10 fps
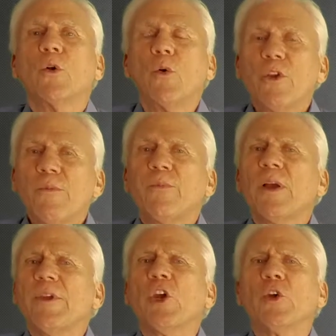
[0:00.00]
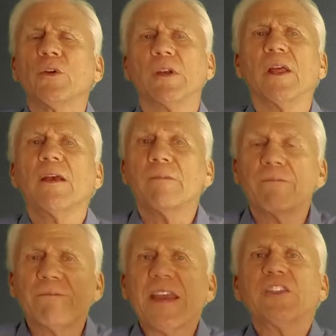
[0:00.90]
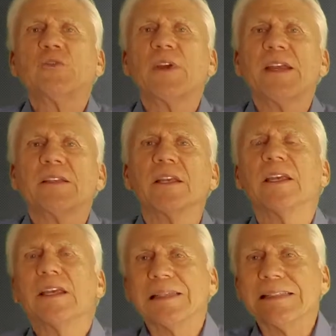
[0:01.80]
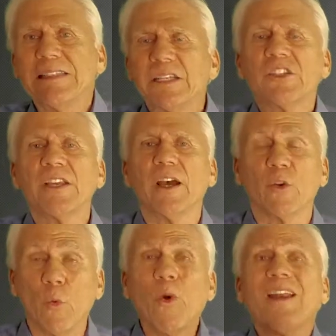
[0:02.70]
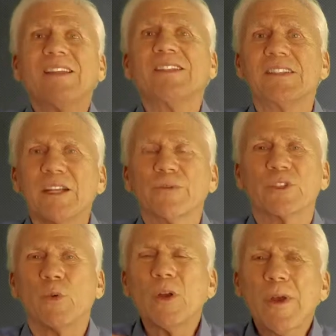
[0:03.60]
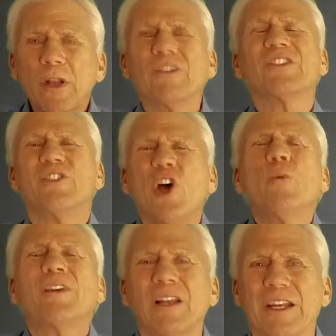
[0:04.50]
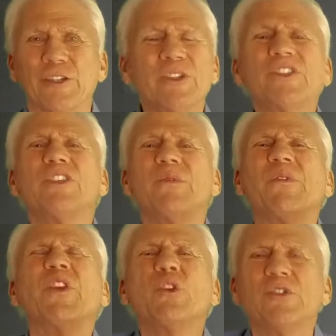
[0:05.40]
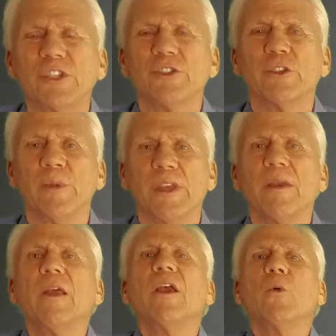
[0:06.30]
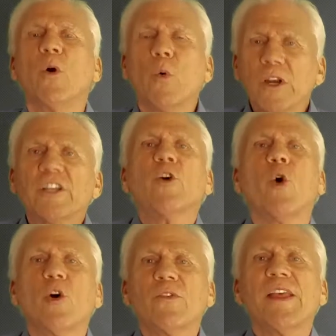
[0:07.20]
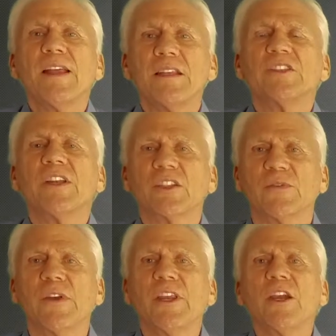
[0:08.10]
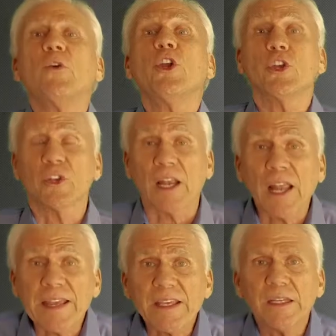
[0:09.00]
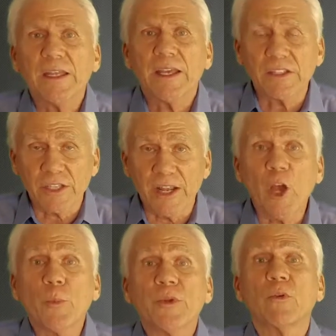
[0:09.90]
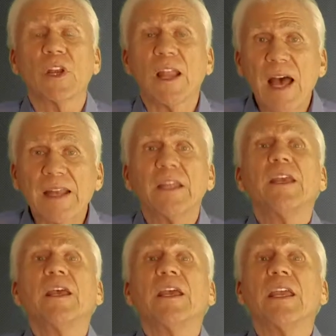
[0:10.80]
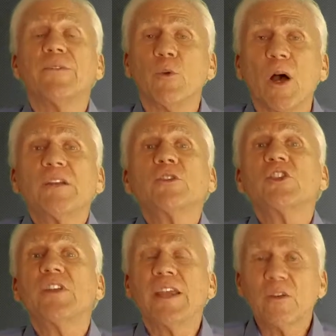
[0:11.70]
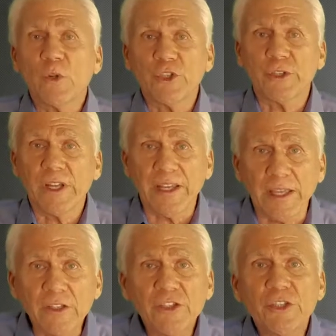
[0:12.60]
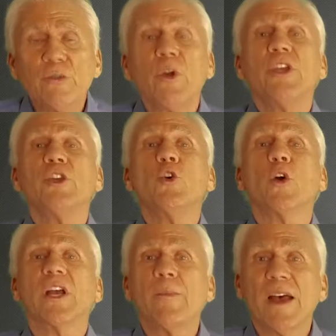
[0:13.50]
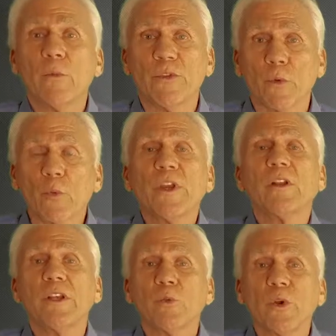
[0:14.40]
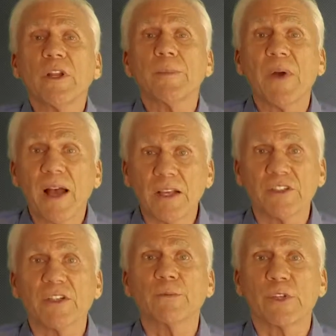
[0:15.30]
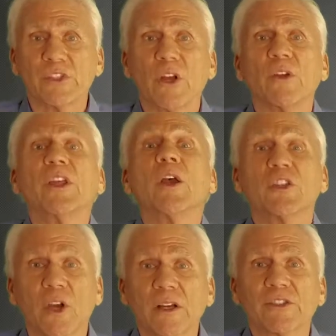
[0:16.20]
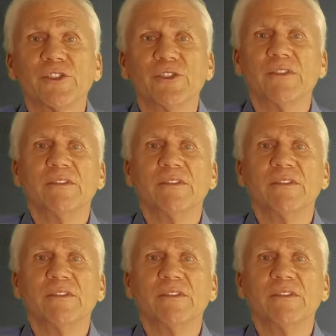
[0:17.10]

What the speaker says: Well, you've probably heard face rate, discount. What is the difference? What about all this nomenclature? It's confusing to me. Well, we're going to go over that in this next video. You're going to like it. It's going to help you a lot. If you understand what you're getting into, you'll come out with a really, really positive result. Talk soon.